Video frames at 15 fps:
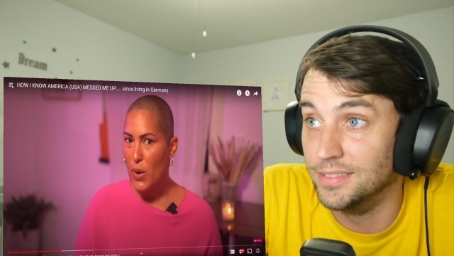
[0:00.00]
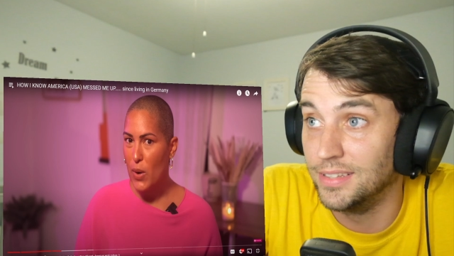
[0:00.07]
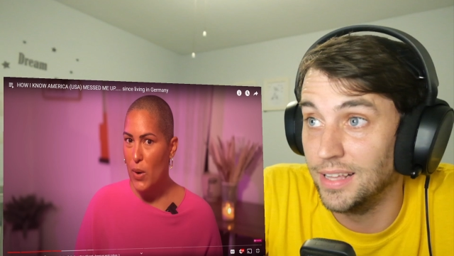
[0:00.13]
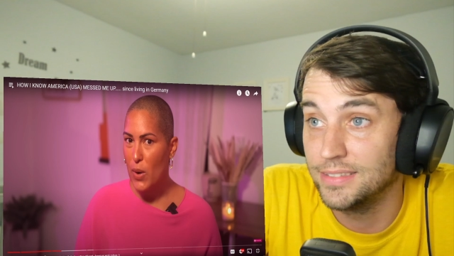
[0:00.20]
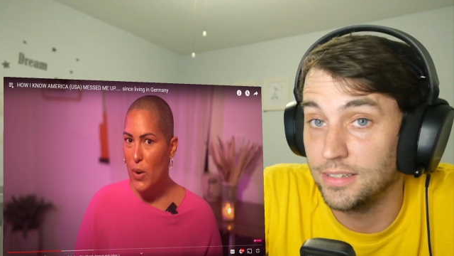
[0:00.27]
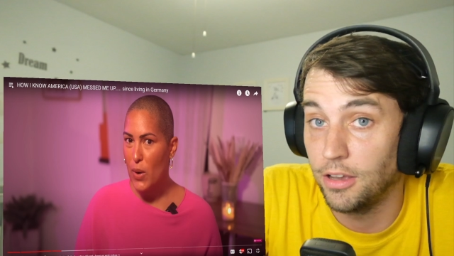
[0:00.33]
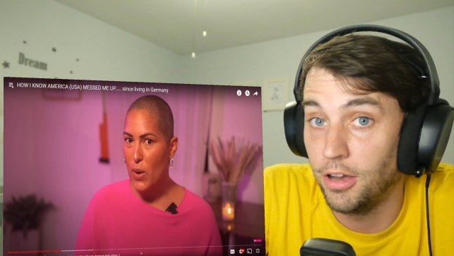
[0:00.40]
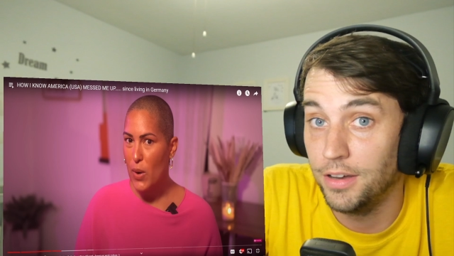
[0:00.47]

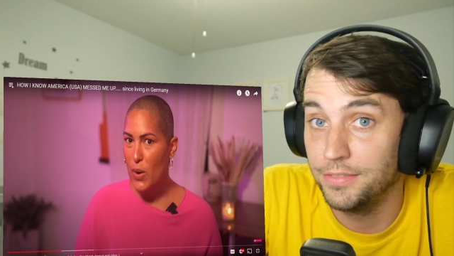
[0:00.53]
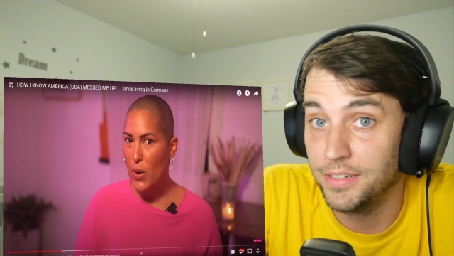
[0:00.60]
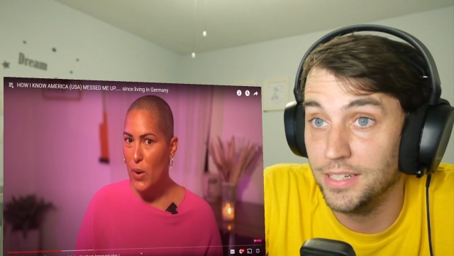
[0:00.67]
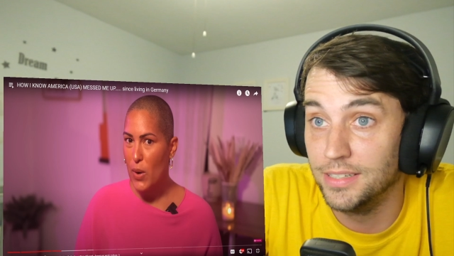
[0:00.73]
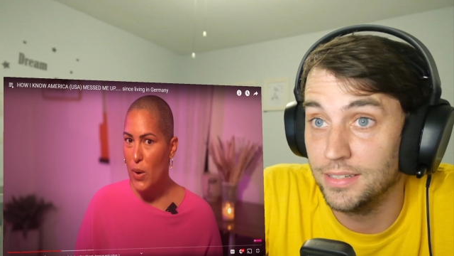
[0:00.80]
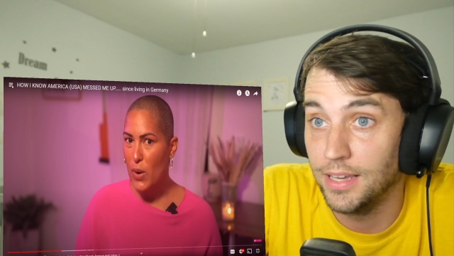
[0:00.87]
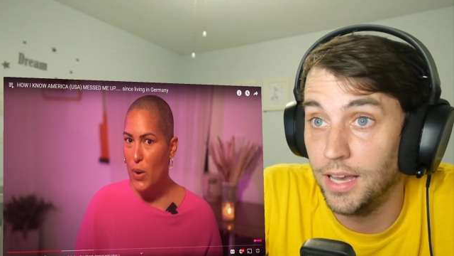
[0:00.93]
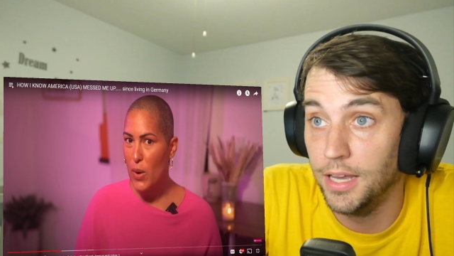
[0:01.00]
Speaker 1: that's
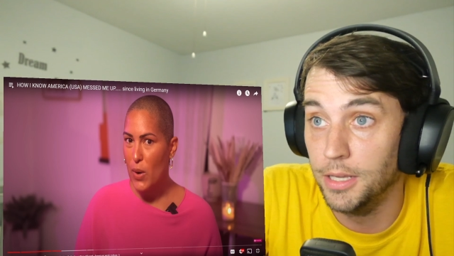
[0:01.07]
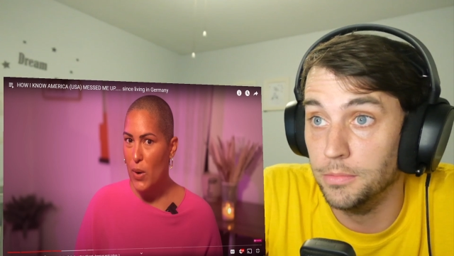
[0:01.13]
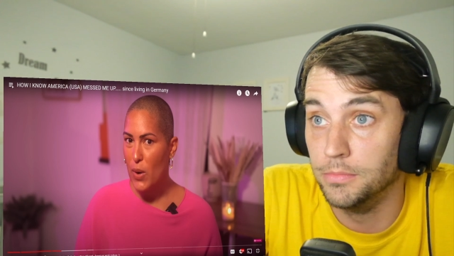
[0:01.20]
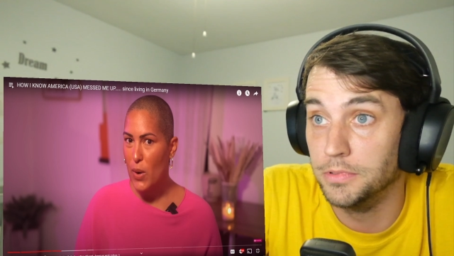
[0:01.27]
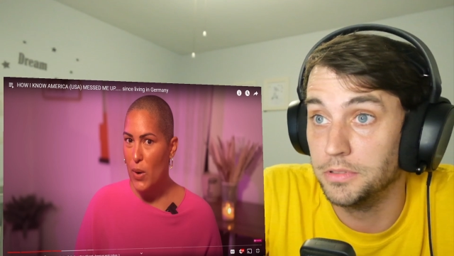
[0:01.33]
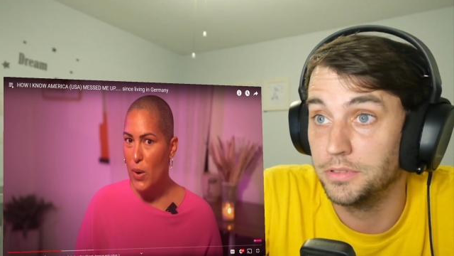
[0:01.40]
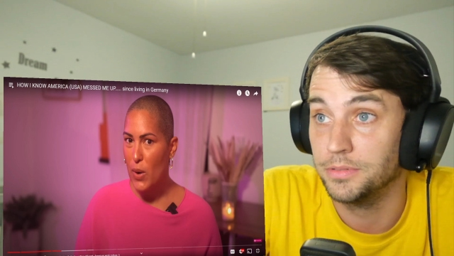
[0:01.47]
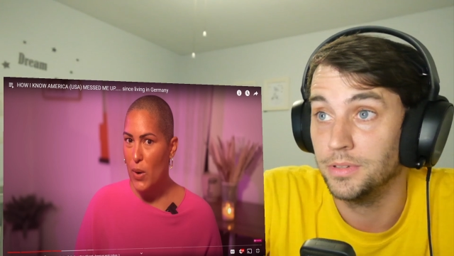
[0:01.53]

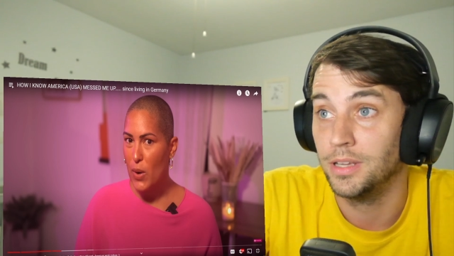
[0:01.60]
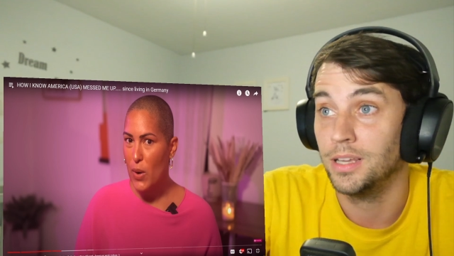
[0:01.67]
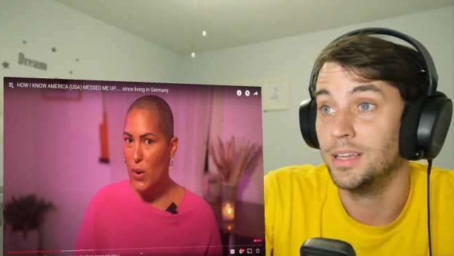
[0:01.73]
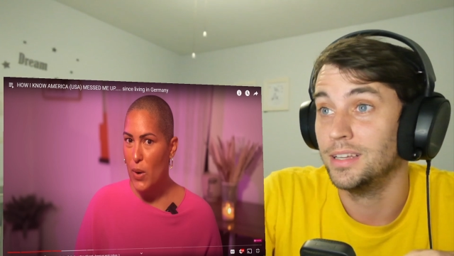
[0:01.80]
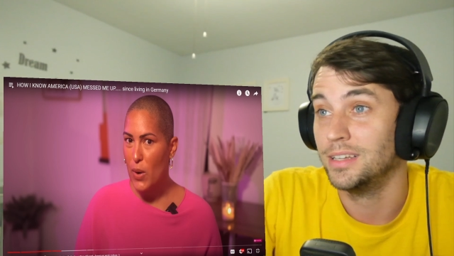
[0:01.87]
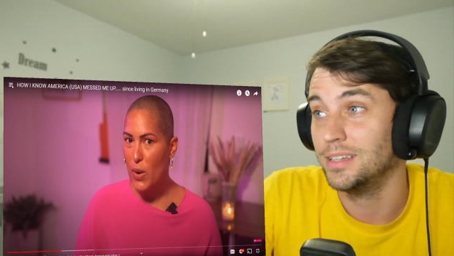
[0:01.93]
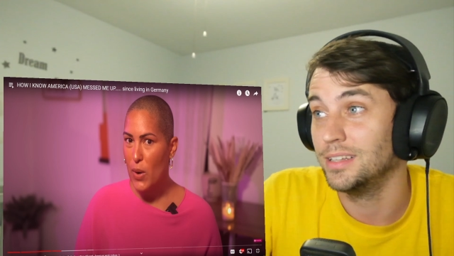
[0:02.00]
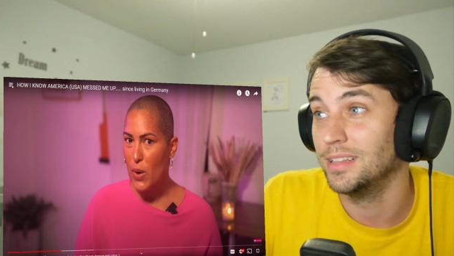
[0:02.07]
oftentimes
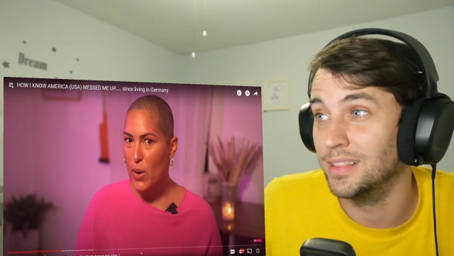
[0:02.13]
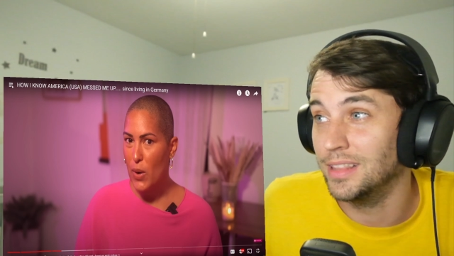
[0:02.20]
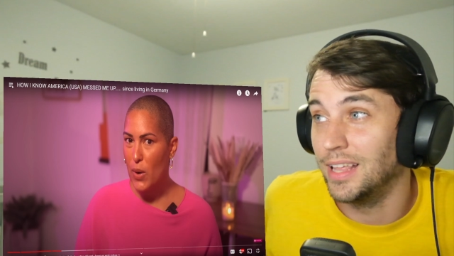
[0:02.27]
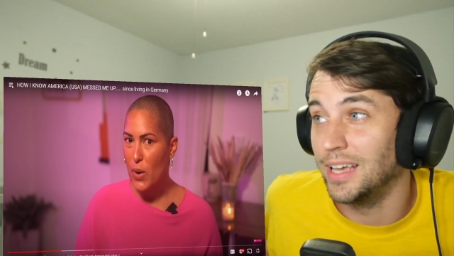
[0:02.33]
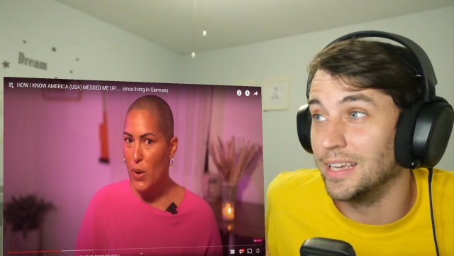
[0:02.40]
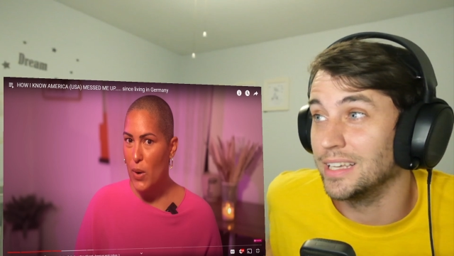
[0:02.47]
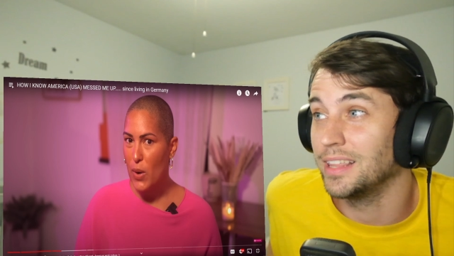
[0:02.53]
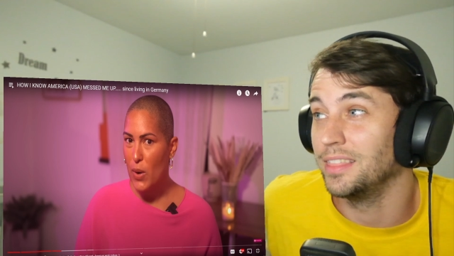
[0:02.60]

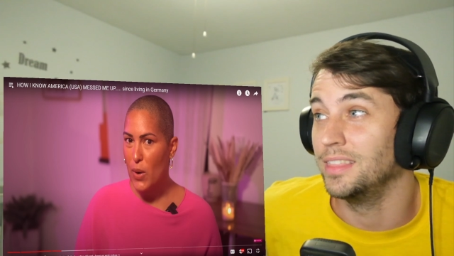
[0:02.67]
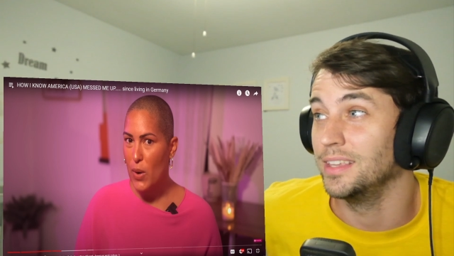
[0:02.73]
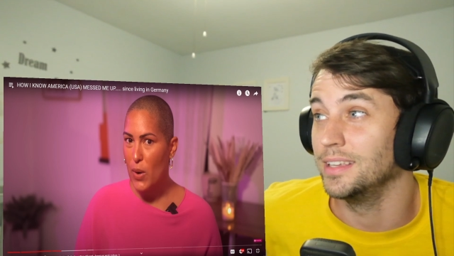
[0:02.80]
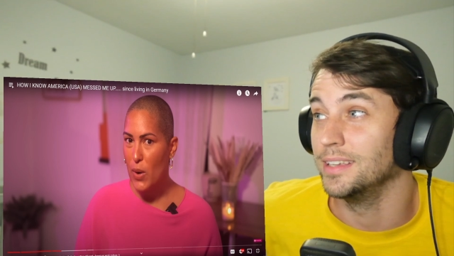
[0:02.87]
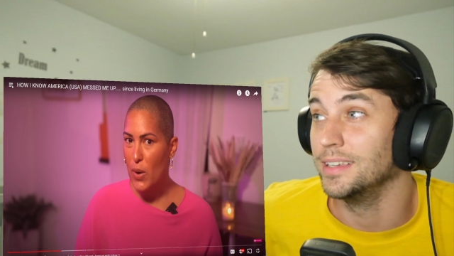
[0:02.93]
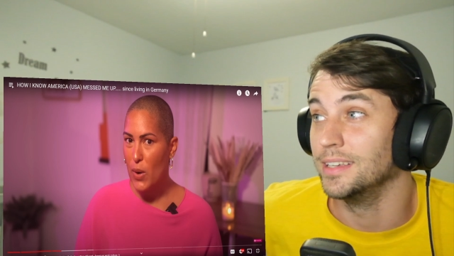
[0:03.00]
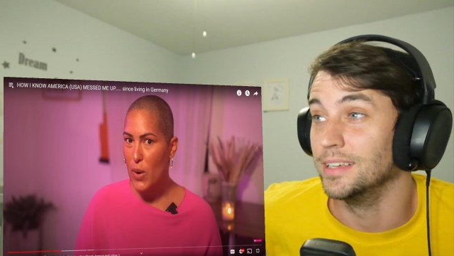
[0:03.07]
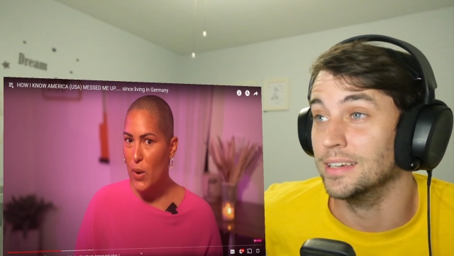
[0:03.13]
like
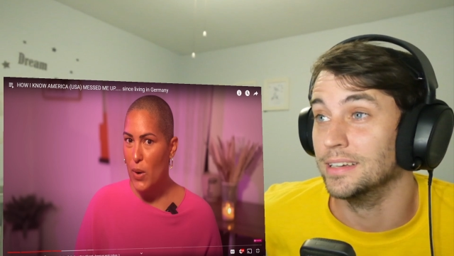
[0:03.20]
the